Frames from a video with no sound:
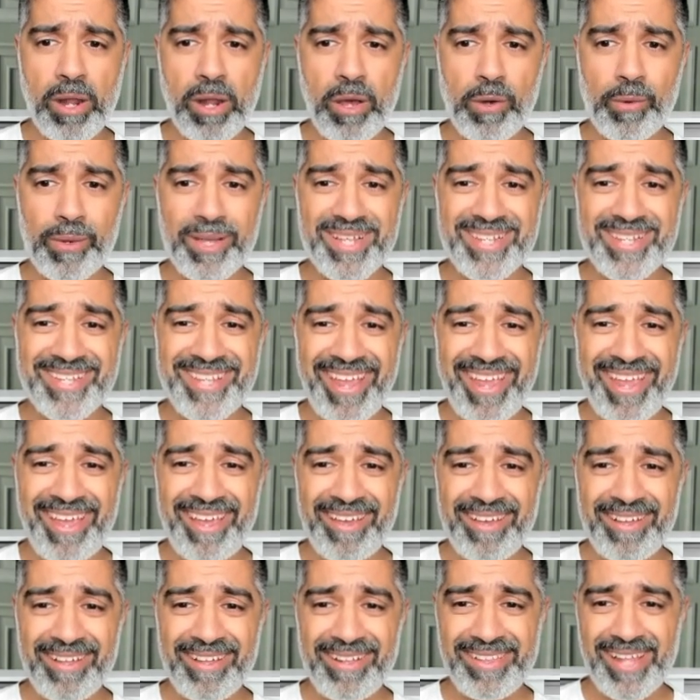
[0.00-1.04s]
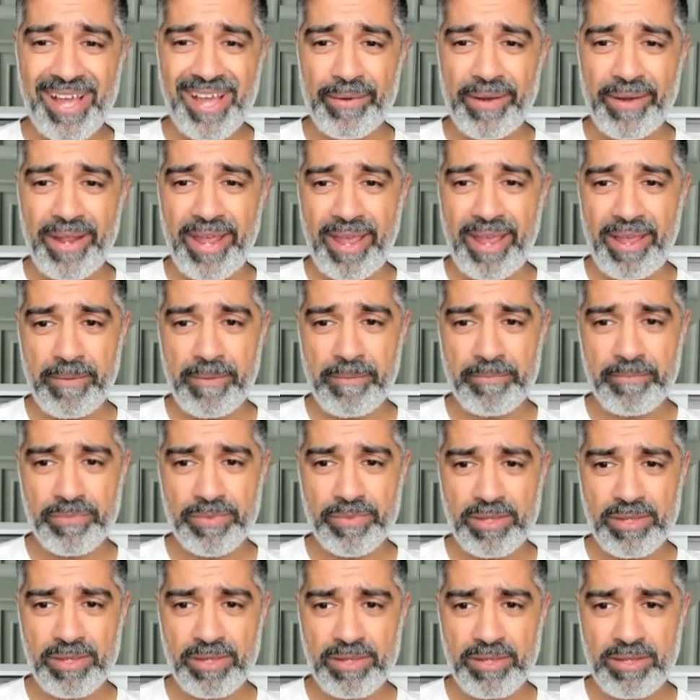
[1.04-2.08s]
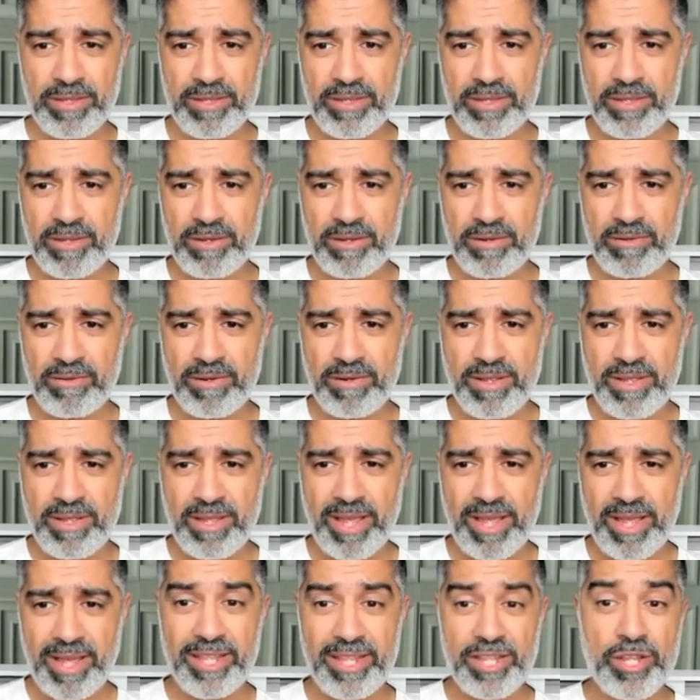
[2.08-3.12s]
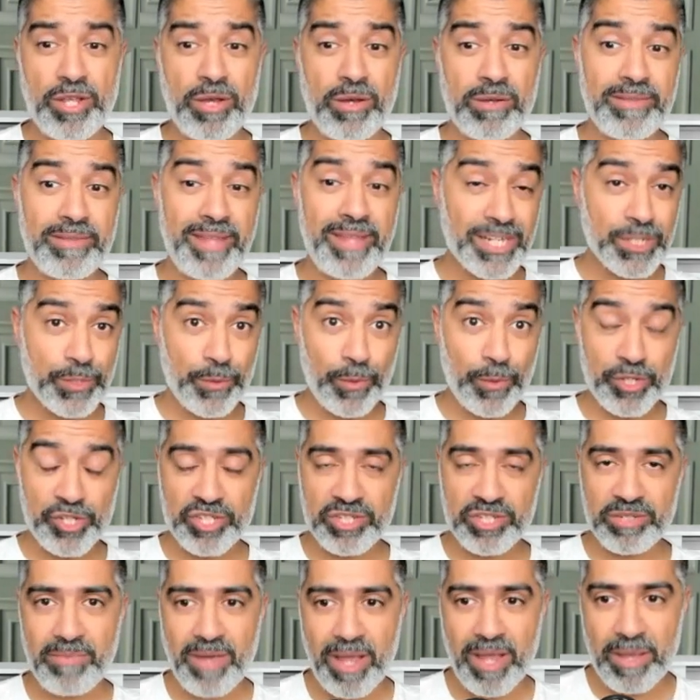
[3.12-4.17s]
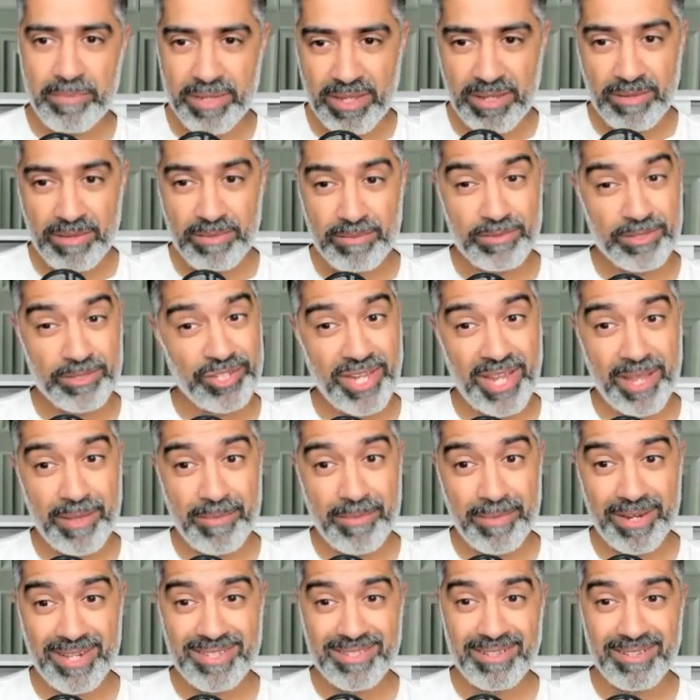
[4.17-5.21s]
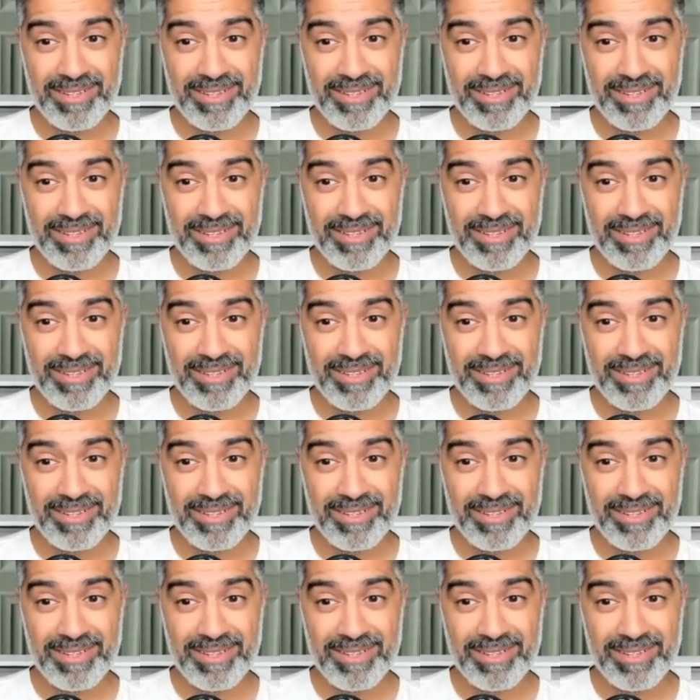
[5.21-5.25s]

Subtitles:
bar low is here, down here. And then your next question might be, what you get, man?